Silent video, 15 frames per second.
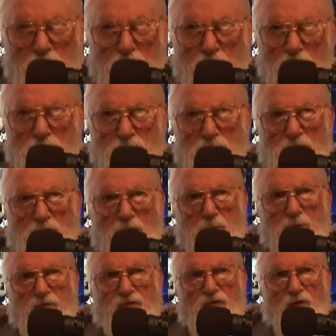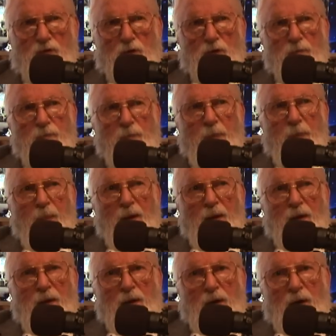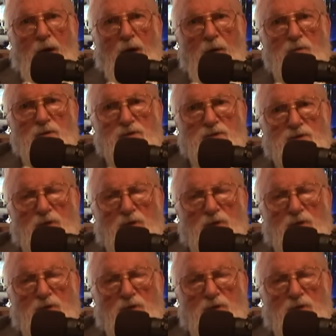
maybe it was the day before, I was